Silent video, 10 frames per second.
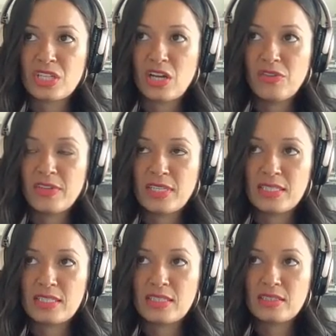self,
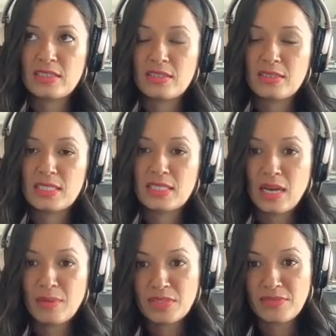is
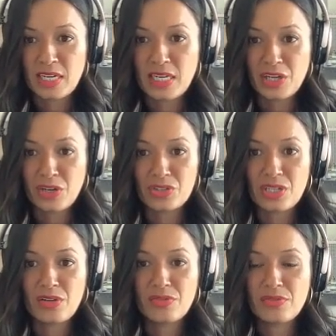stop defending
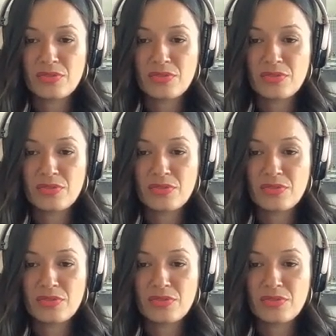yourself.